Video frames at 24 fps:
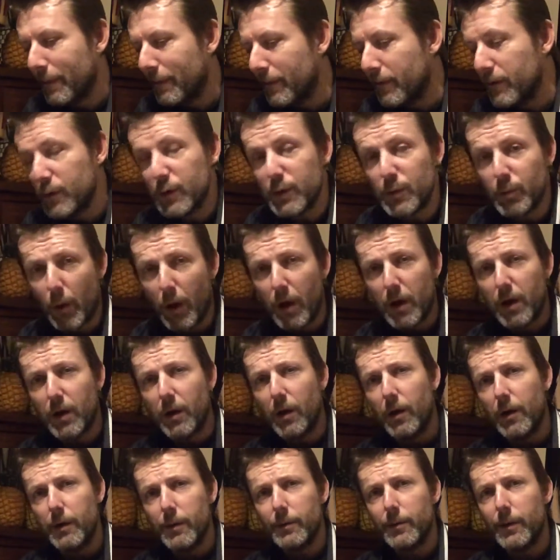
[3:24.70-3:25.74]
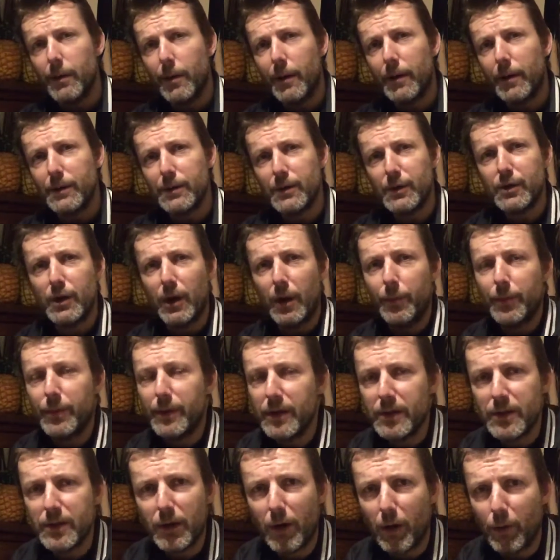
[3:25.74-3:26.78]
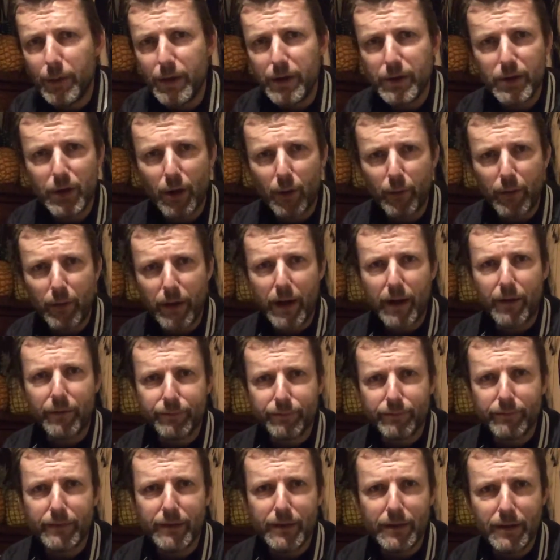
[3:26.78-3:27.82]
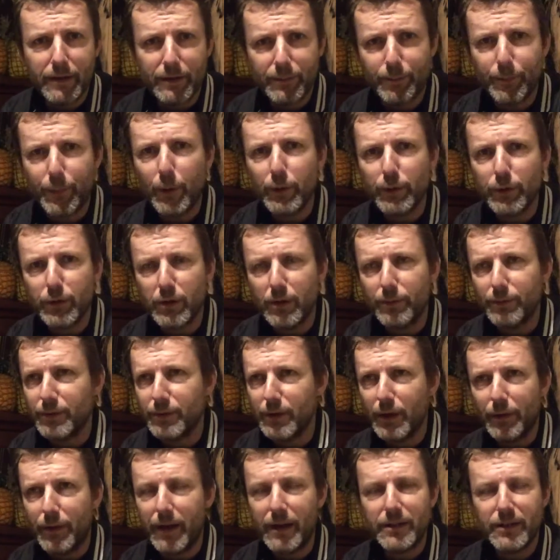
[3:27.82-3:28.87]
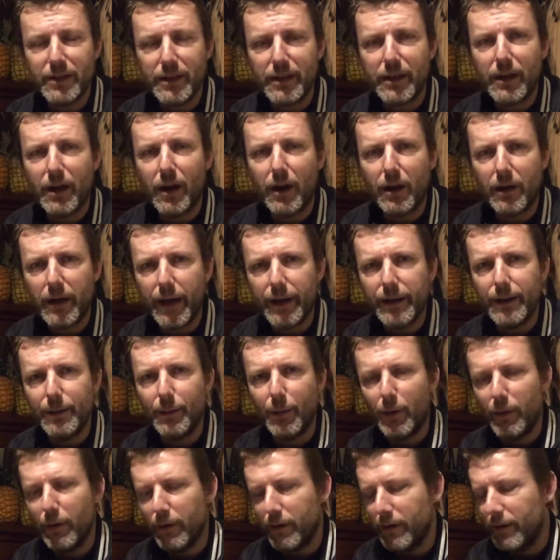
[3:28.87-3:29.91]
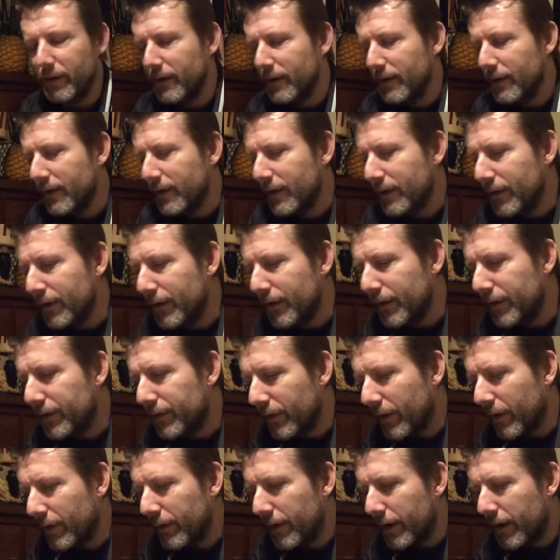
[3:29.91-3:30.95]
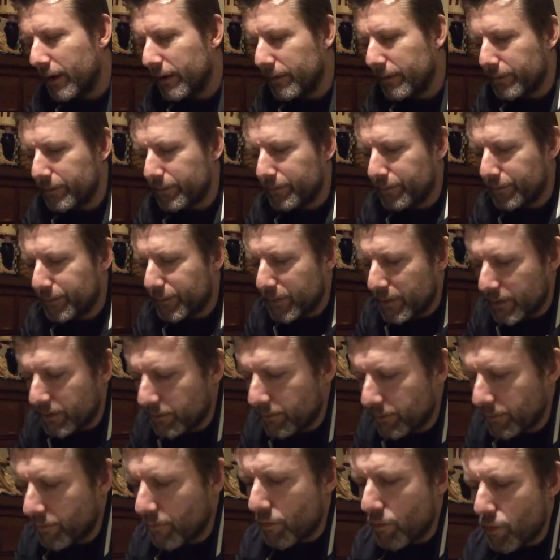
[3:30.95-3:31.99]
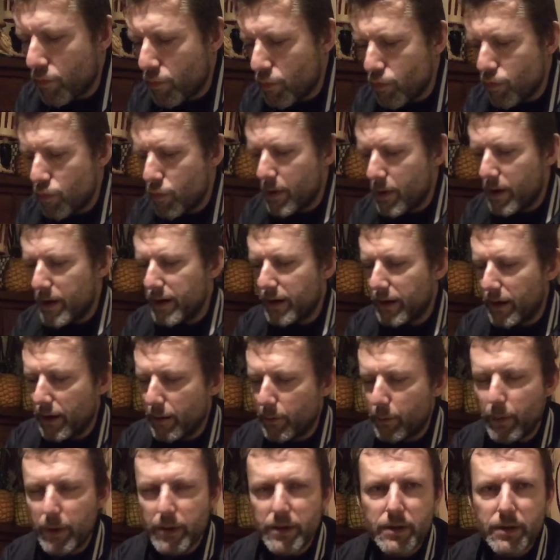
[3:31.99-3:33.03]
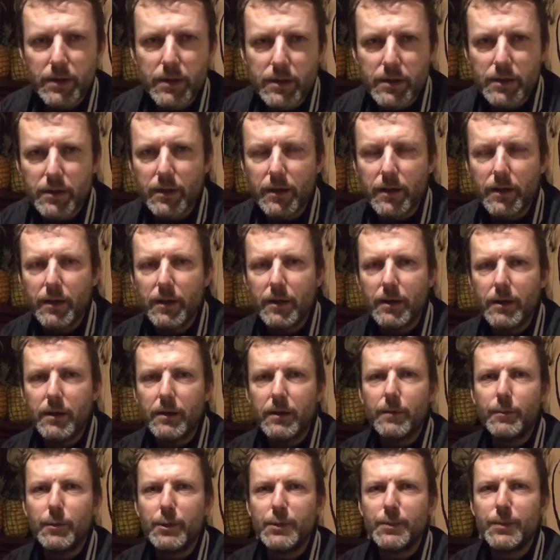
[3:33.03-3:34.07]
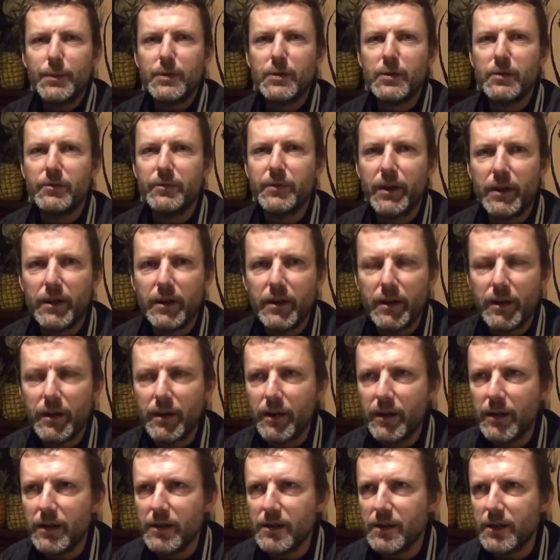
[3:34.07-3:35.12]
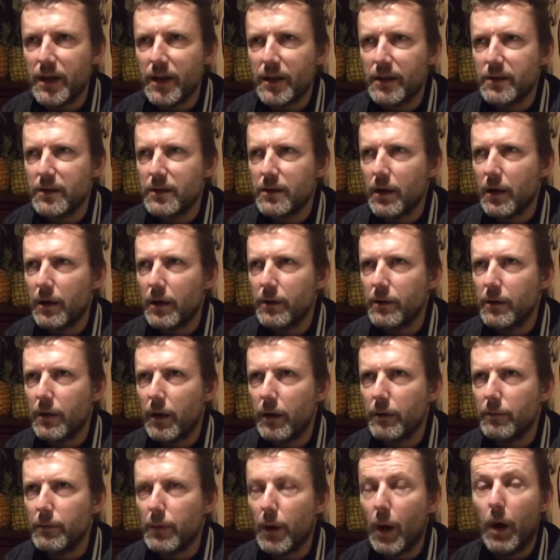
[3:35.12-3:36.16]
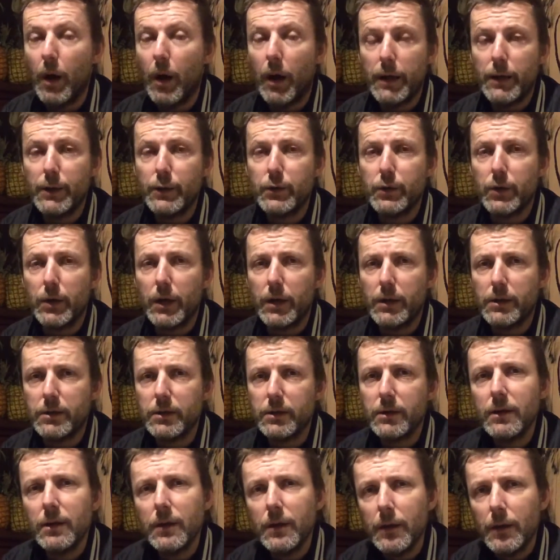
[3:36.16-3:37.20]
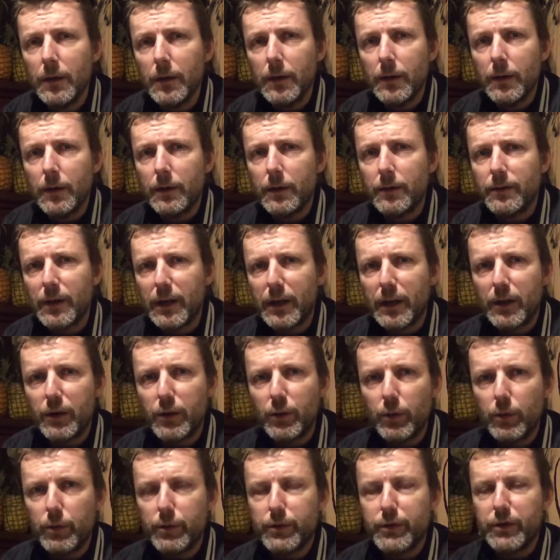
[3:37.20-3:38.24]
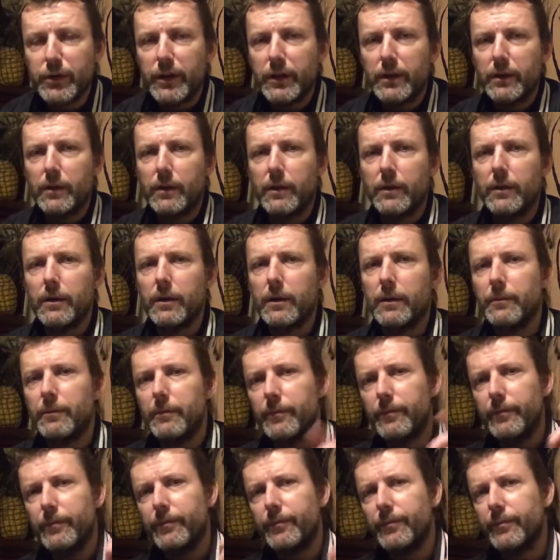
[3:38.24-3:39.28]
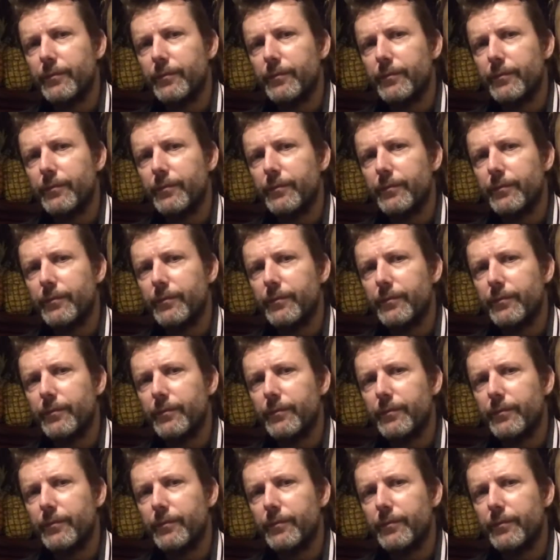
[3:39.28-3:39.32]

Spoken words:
There's one guy who owns a shop and he told me he sold out. He bought some, sold out. He said he can't get any more. So, yeah. There you go. Where's these? There must be something on the internet. On internet. Sounded Yorkshire then.